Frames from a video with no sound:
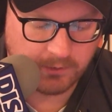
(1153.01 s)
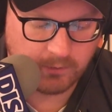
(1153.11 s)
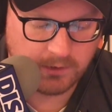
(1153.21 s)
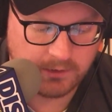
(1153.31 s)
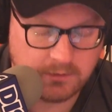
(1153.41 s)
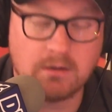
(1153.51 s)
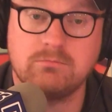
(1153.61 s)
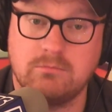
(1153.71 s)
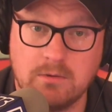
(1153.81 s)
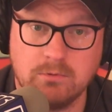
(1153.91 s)
That would,
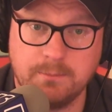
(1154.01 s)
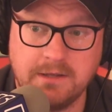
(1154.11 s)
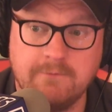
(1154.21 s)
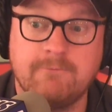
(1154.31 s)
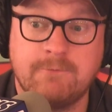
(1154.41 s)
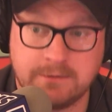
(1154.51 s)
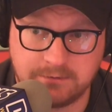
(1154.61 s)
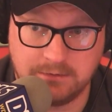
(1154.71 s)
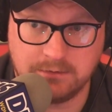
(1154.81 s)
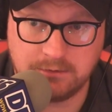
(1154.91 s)
it, it would be
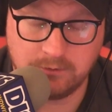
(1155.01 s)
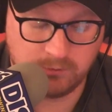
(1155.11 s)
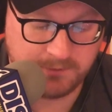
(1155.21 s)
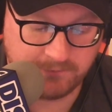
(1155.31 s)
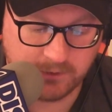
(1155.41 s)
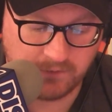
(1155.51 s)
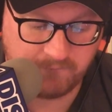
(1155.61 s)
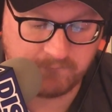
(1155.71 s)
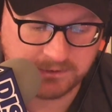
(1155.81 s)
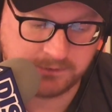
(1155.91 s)
fitting. It would be very
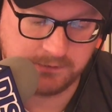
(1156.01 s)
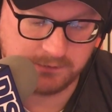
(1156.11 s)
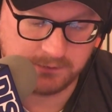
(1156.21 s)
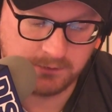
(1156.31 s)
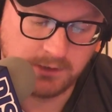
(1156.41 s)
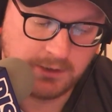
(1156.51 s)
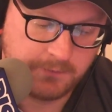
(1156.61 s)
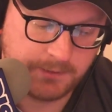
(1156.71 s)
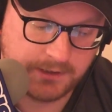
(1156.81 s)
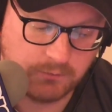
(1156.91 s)
fitting.
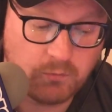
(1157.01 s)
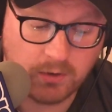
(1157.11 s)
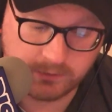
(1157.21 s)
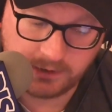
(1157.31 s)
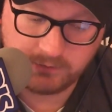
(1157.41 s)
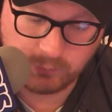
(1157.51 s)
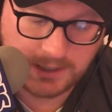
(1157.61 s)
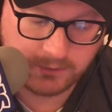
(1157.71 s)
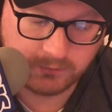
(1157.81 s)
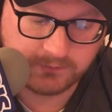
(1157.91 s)
But, okay,
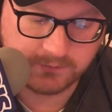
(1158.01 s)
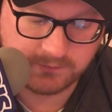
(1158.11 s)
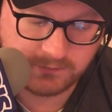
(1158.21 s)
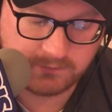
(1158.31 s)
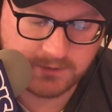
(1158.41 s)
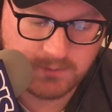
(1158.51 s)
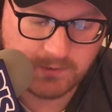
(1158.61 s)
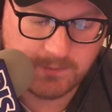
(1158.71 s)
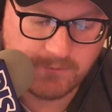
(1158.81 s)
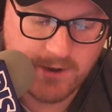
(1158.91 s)
Rhino's insisting that
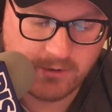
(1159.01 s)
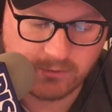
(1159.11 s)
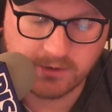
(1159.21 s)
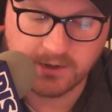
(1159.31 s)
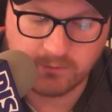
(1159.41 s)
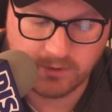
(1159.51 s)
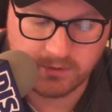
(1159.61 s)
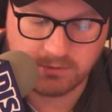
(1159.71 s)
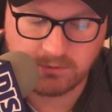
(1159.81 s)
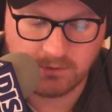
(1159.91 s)
we move on to our neck
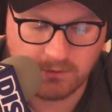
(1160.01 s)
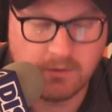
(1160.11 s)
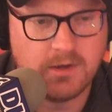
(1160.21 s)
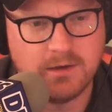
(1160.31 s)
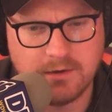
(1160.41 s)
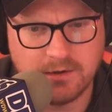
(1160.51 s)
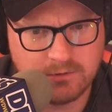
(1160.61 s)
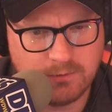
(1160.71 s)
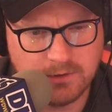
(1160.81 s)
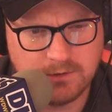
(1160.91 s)
one. So,
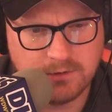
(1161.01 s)
neck one?